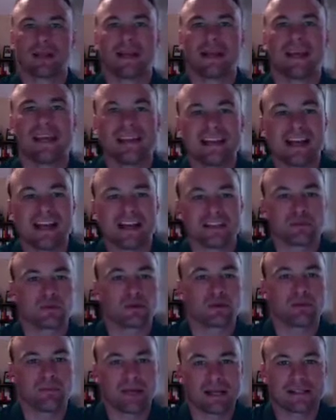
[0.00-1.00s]
Hey guys,
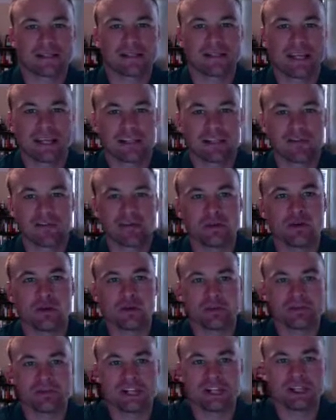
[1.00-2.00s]
welcome back to Gainesville
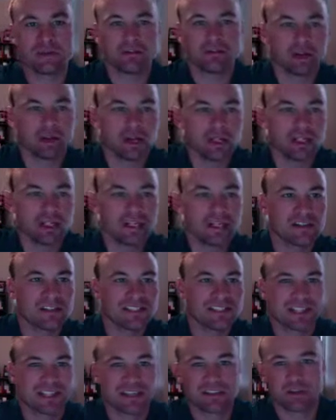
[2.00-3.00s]
Homes Daily. Ryan here.
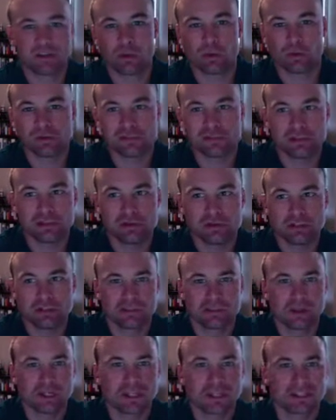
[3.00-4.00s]
Six homes new to the
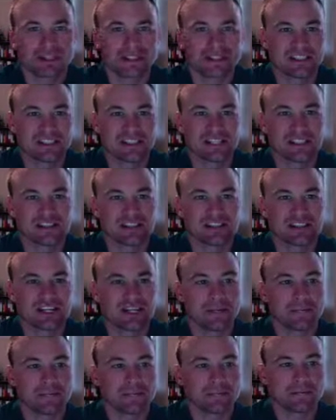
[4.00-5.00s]
market since
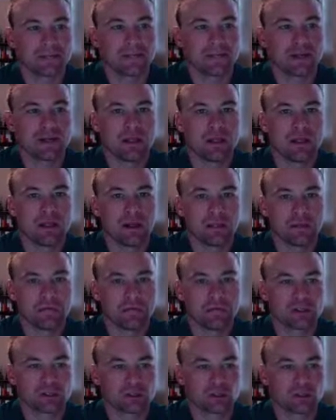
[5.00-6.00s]
yesterday. Um, the
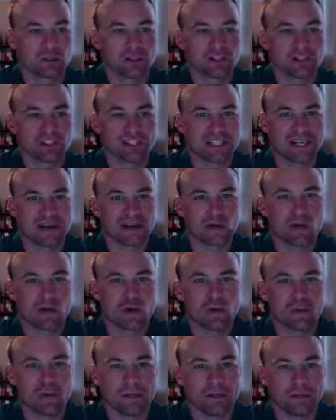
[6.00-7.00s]
first one is a
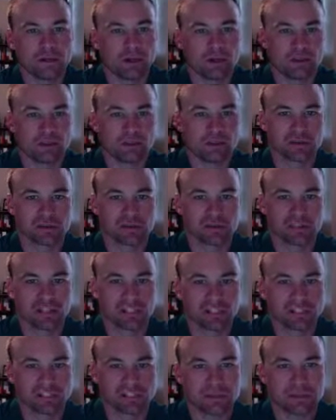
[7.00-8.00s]
townhome in Crossroads
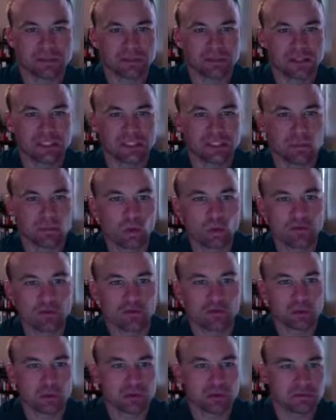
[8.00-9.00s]
Village subdivision,
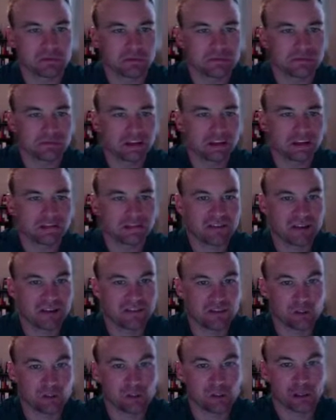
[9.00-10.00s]
14355
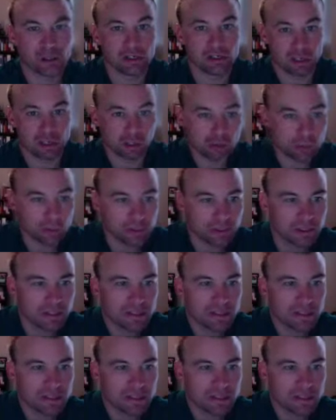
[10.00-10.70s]
Newbern Loop.